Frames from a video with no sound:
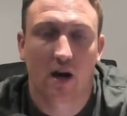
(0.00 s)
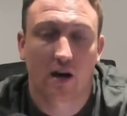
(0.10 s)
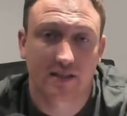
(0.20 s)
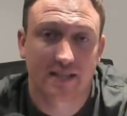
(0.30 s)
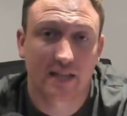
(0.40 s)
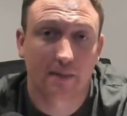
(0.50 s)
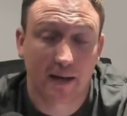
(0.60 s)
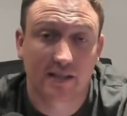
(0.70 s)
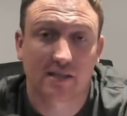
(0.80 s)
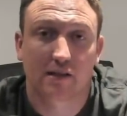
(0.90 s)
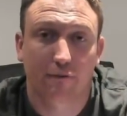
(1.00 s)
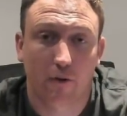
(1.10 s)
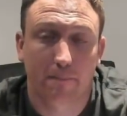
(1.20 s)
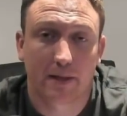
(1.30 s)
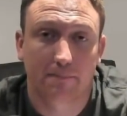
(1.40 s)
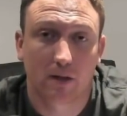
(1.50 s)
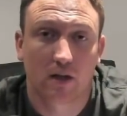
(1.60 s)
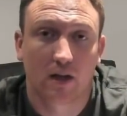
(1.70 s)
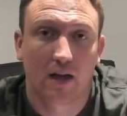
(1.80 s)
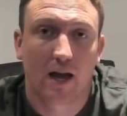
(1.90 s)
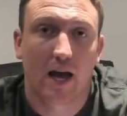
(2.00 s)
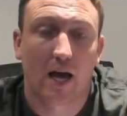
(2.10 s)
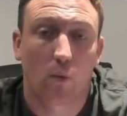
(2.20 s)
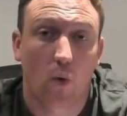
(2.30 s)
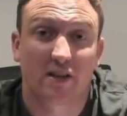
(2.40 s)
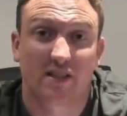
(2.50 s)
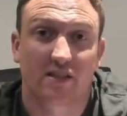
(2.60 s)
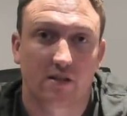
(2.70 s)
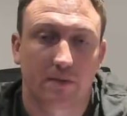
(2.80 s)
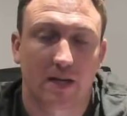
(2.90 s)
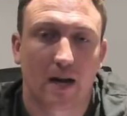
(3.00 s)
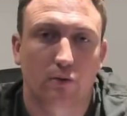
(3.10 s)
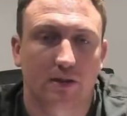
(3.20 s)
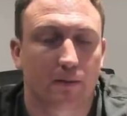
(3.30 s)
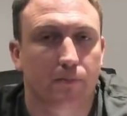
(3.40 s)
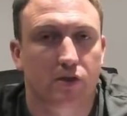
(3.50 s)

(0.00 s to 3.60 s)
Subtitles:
on a daily basis from people wanting something out of them.